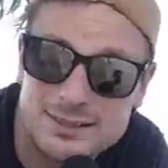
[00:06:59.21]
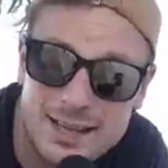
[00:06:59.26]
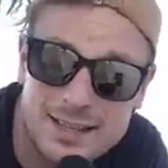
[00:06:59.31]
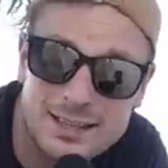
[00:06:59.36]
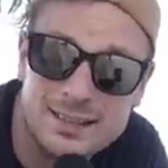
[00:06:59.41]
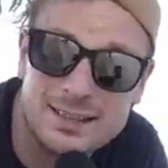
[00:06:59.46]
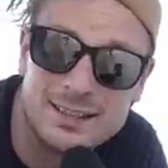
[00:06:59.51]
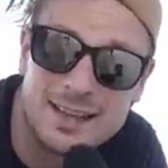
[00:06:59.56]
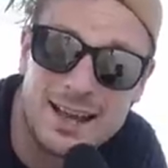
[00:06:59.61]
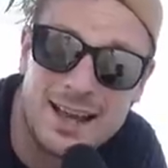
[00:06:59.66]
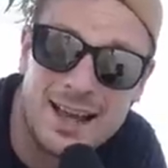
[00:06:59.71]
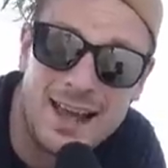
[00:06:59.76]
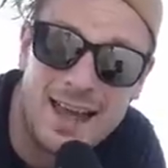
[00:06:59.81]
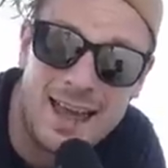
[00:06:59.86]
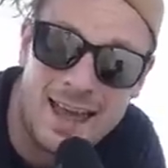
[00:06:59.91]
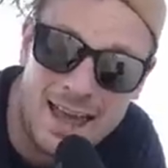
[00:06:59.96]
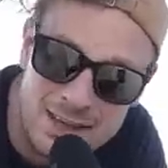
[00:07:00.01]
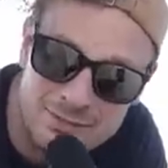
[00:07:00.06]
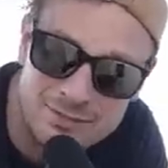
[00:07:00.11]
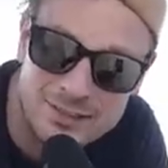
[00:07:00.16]
taken a
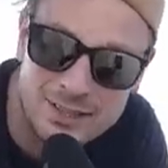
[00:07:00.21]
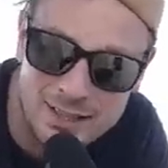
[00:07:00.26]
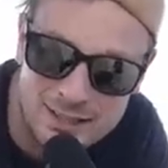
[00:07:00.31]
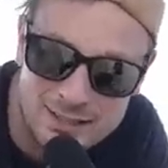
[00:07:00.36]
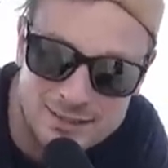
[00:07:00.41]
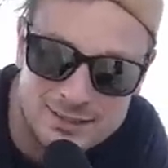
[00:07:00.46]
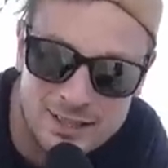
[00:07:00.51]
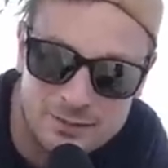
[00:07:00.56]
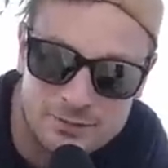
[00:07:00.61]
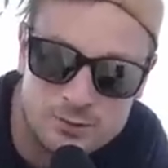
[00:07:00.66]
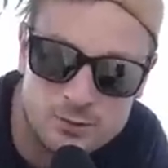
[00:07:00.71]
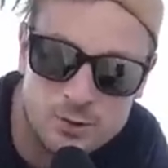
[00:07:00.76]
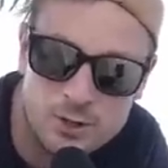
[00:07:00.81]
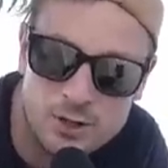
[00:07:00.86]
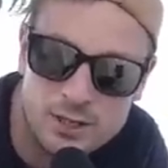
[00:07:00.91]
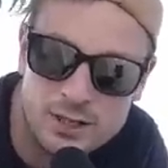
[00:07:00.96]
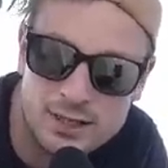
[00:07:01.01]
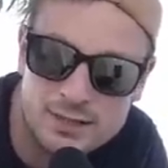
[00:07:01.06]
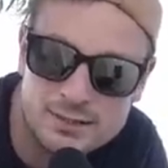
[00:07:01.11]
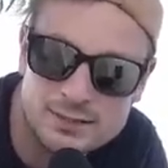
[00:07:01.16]
heavy hit after
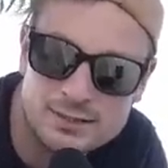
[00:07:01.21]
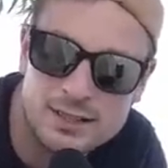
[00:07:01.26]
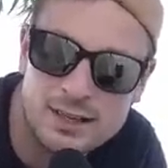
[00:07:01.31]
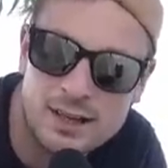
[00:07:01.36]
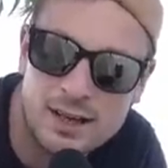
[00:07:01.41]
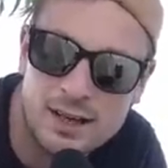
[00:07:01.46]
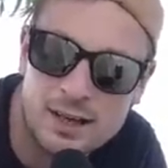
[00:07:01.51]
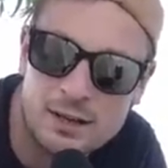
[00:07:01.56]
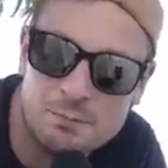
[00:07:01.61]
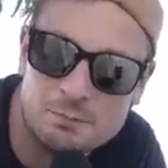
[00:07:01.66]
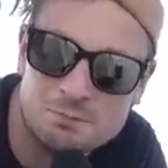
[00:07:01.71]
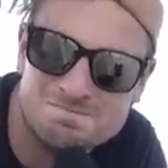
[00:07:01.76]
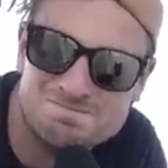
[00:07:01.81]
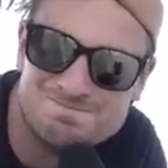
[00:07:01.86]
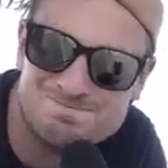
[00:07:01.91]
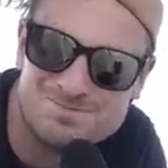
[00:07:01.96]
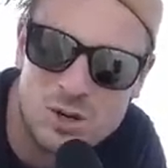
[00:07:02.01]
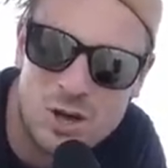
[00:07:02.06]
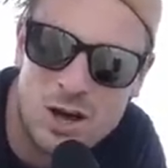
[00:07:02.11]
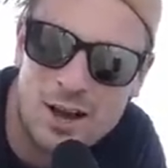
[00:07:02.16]
earnings,
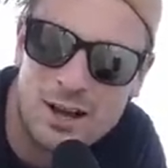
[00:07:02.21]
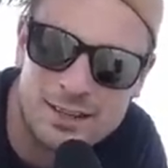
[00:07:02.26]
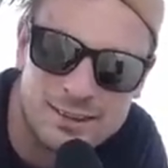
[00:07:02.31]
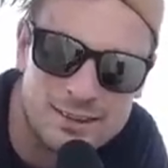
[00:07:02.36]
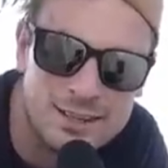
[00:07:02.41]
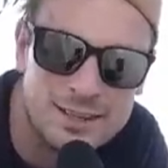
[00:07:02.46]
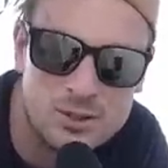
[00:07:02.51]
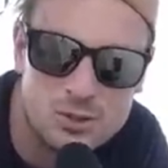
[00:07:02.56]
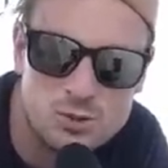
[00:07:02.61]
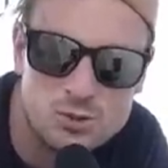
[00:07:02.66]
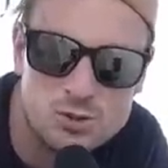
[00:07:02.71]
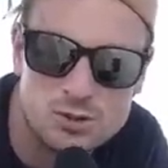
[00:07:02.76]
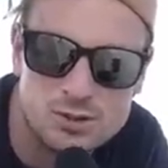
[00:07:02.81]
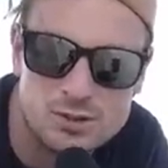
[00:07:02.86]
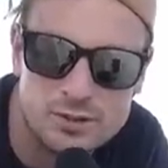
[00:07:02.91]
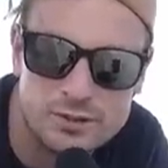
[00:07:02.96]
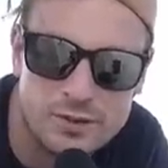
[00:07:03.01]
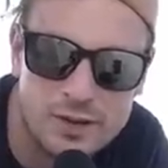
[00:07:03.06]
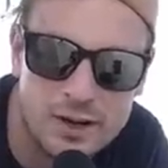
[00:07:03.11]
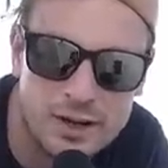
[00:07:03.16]
I think
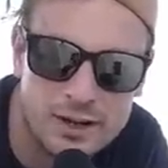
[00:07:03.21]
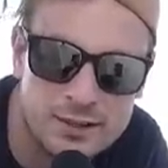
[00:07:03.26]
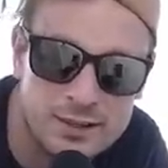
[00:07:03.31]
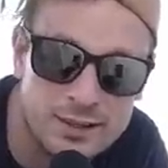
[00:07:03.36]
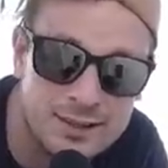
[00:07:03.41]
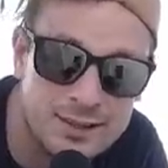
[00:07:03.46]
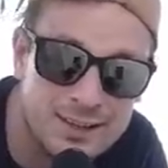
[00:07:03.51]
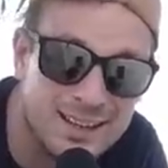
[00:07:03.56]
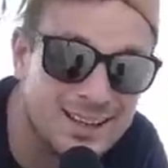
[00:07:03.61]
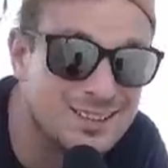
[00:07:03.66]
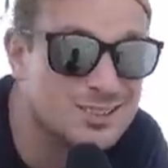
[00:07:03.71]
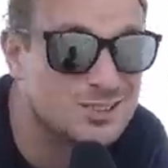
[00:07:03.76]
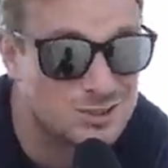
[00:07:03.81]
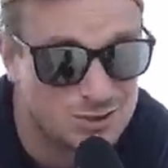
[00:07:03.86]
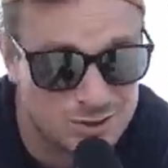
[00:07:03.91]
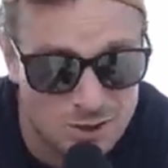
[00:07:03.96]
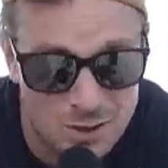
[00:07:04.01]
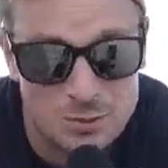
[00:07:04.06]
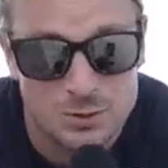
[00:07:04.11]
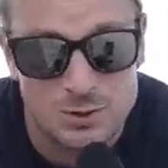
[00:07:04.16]
unjustified, and
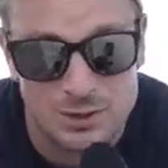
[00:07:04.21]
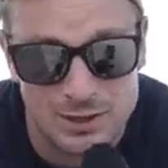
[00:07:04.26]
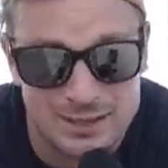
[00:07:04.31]
so do